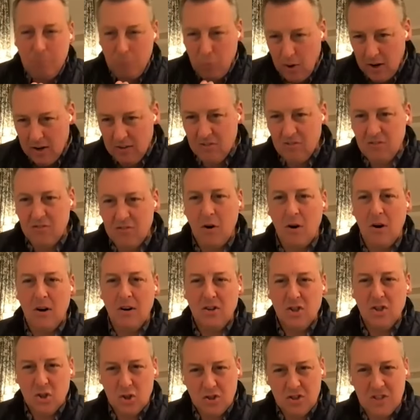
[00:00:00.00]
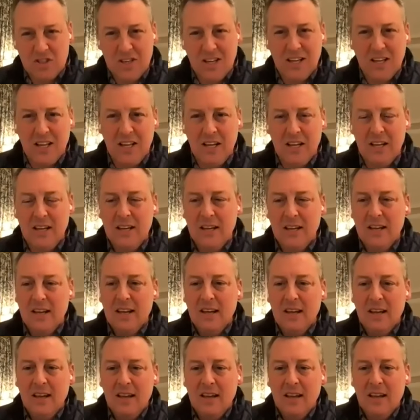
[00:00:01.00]
Prices are sticky
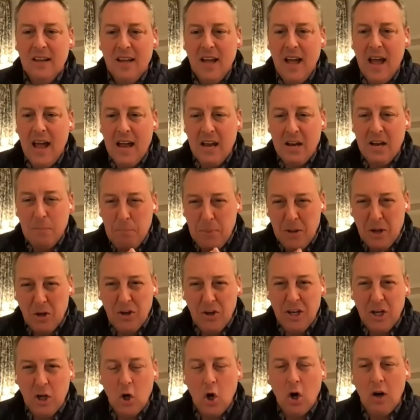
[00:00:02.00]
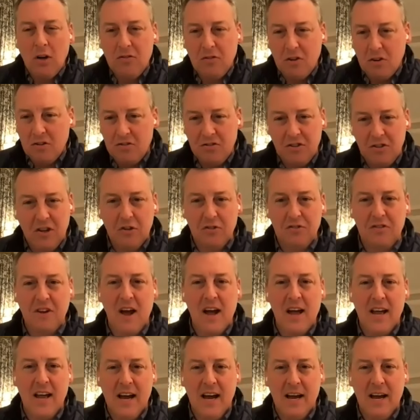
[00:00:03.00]
and building costs are still
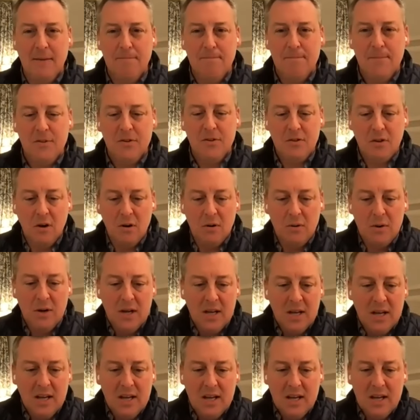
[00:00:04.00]
sky high. So mm-hmm.